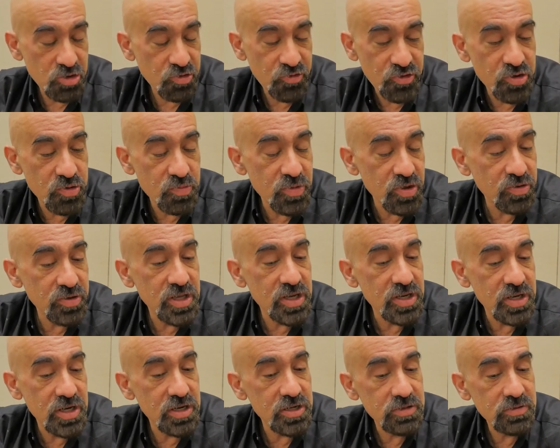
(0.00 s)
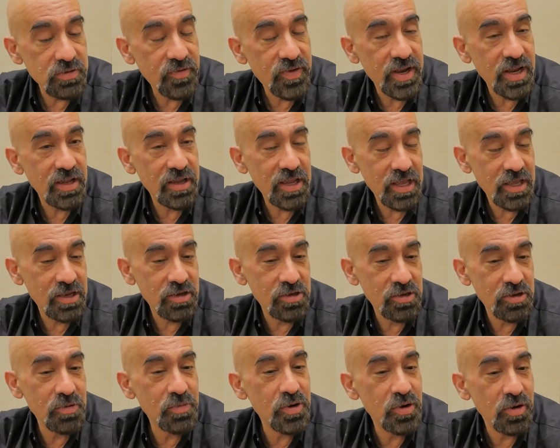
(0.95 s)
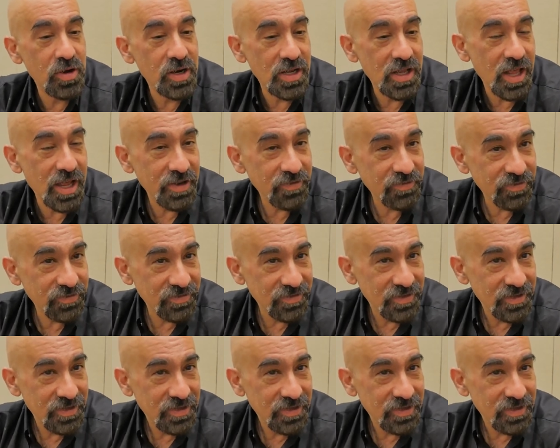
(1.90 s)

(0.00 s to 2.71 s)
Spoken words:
few million years we've had humanoid life.